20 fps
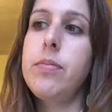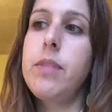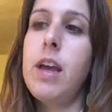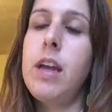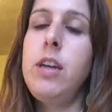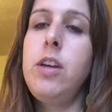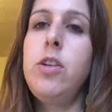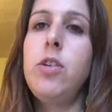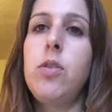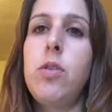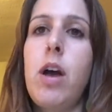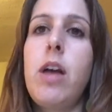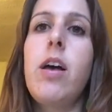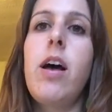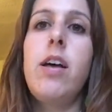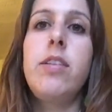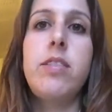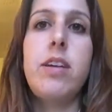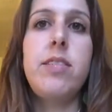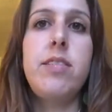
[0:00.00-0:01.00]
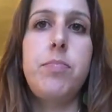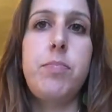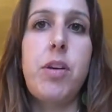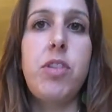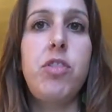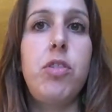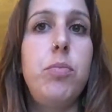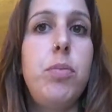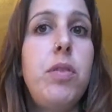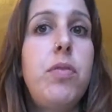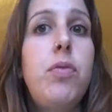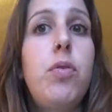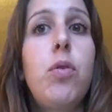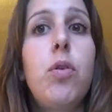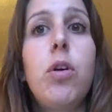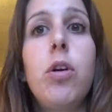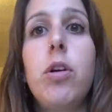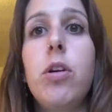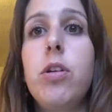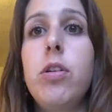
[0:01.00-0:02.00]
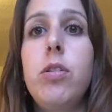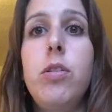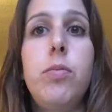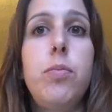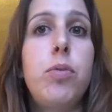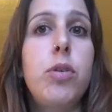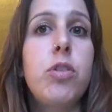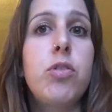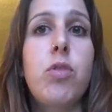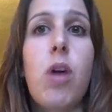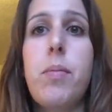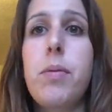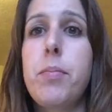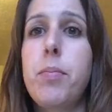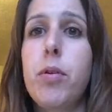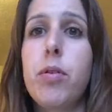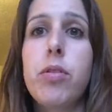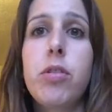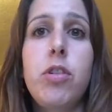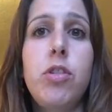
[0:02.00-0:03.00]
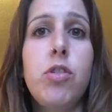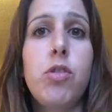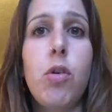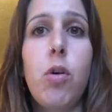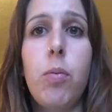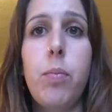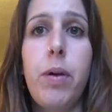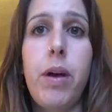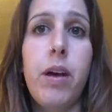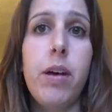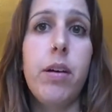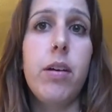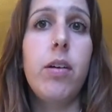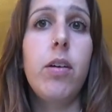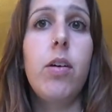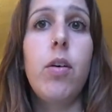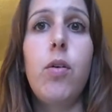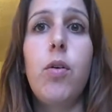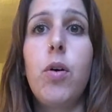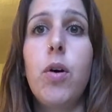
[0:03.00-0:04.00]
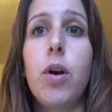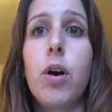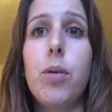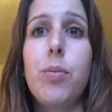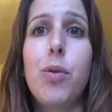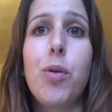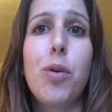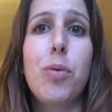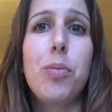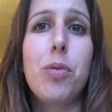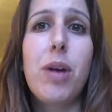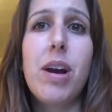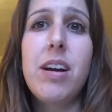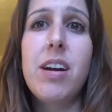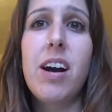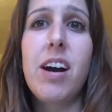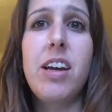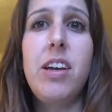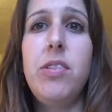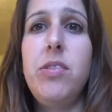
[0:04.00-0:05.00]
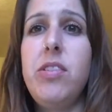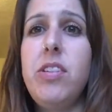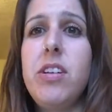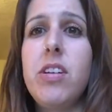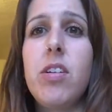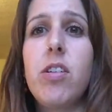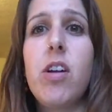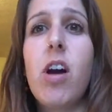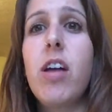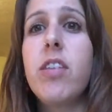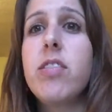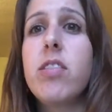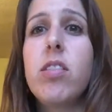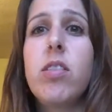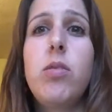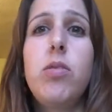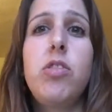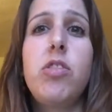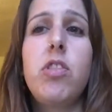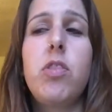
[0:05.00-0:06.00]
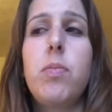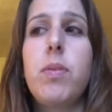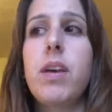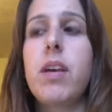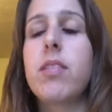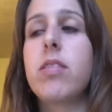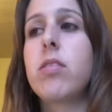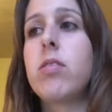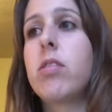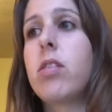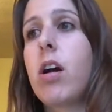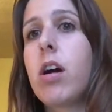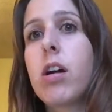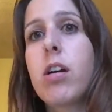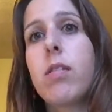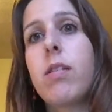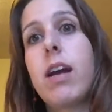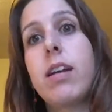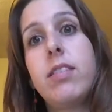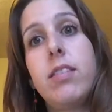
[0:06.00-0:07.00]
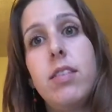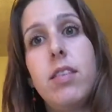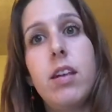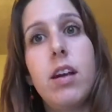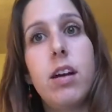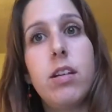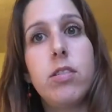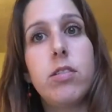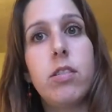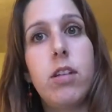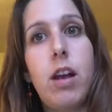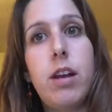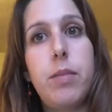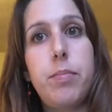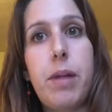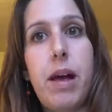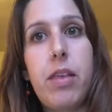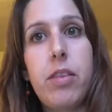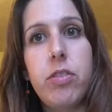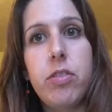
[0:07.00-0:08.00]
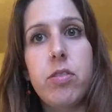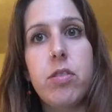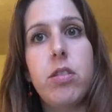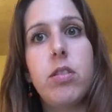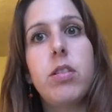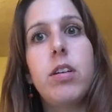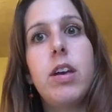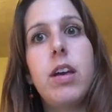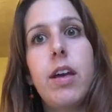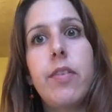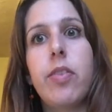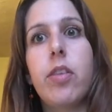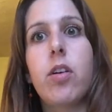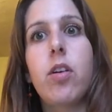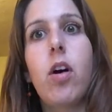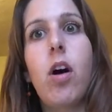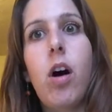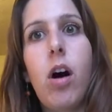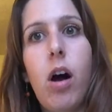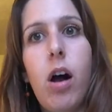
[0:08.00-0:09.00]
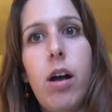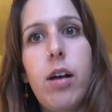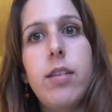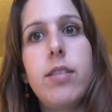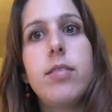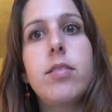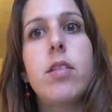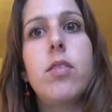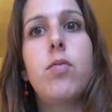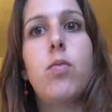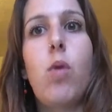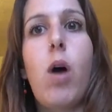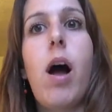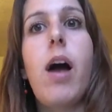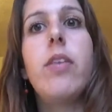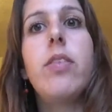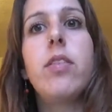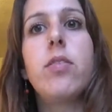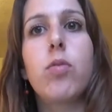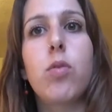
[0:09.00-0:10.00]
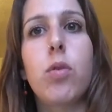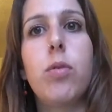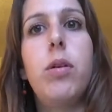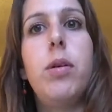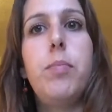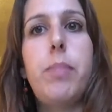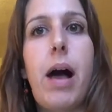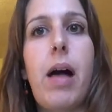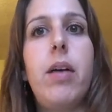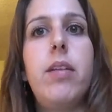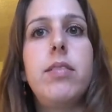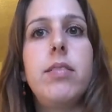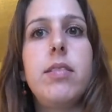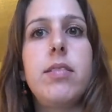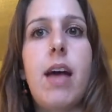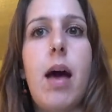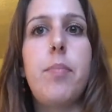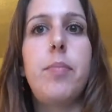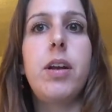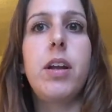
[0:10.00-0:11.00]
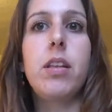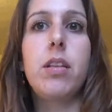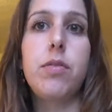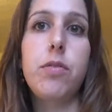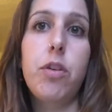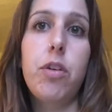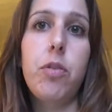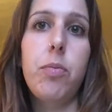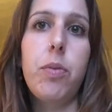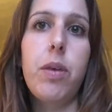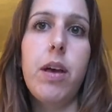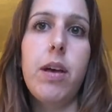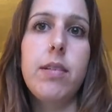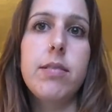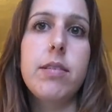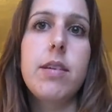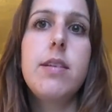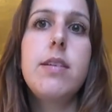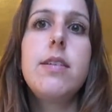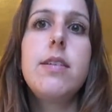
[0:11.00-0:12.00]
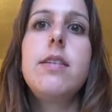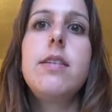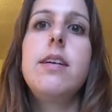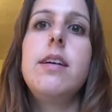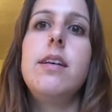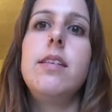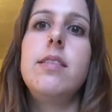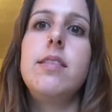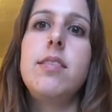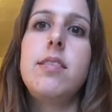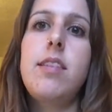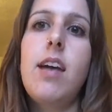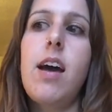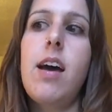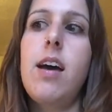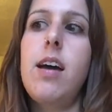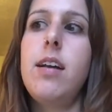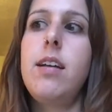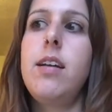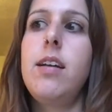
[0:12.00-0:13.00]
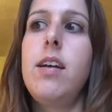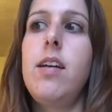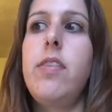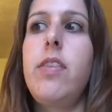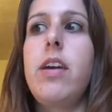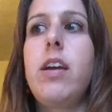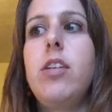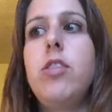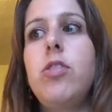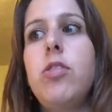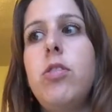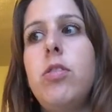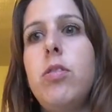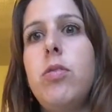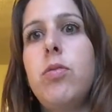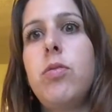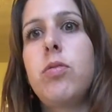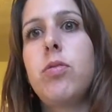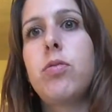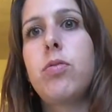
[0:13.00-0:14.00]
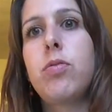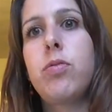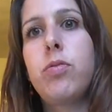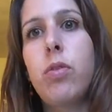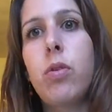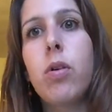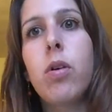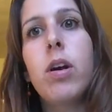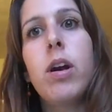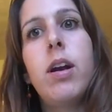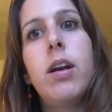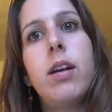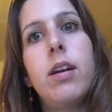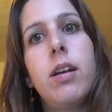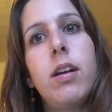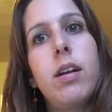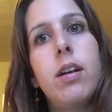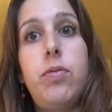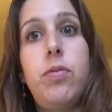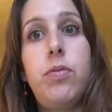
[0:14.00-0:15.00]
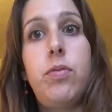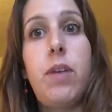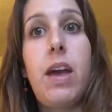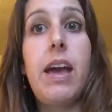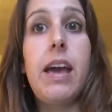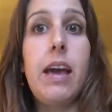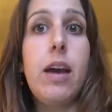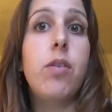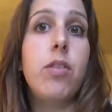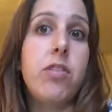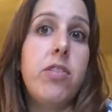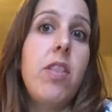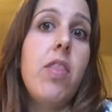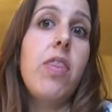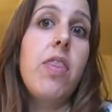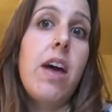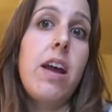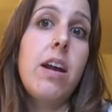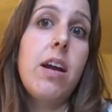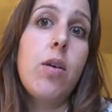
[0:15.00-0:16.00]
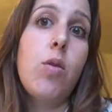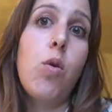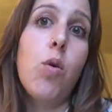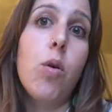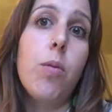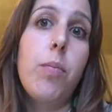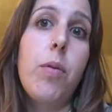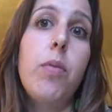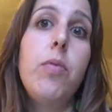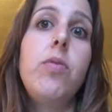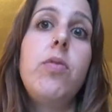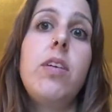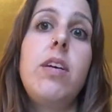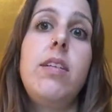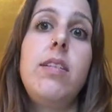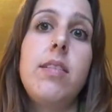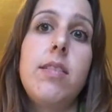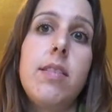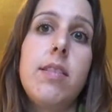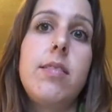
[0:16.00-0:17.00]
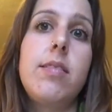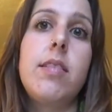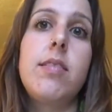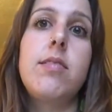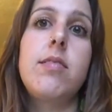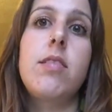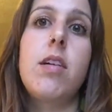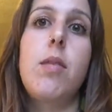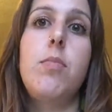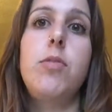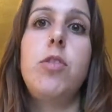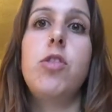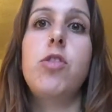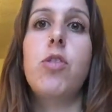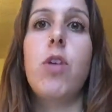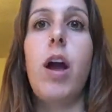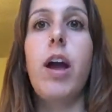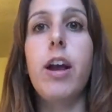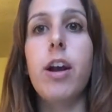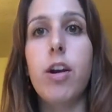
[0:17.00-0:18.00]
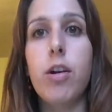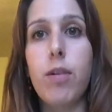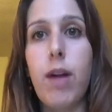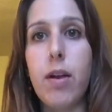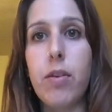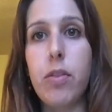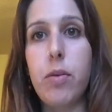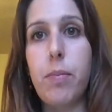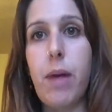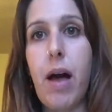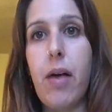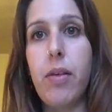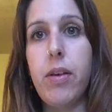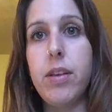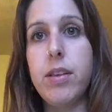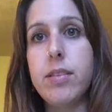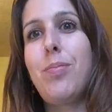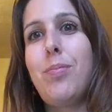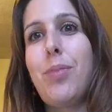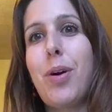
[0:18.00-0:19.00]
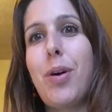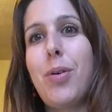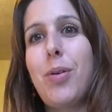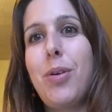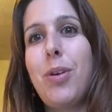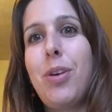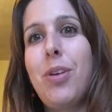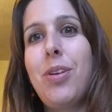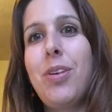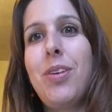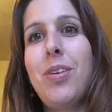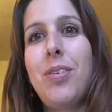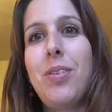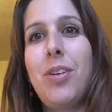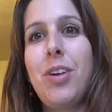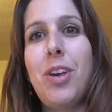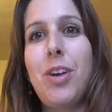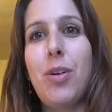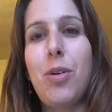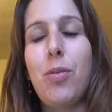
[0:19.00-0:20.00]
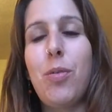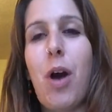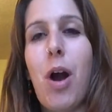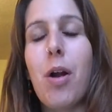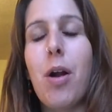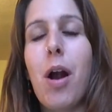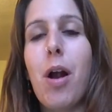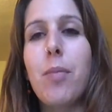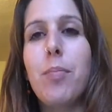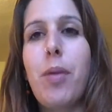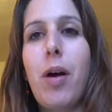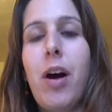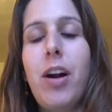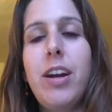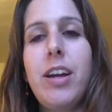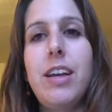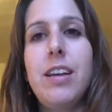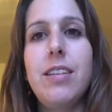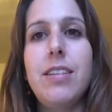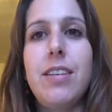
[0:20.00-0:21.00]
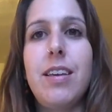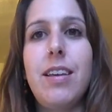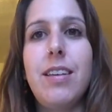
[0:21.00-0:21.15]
And, you know, as I mentioned before, prescribing birth control pill or Mirena IUD are not solutions, because they're not correcting the underlying imbalance. They're not looking at the cause of why this imbalance is happening in the first place. Instead, they introduce foreign, fake, or synthetic hormones into the system to try and correct the balance. But, you know, our body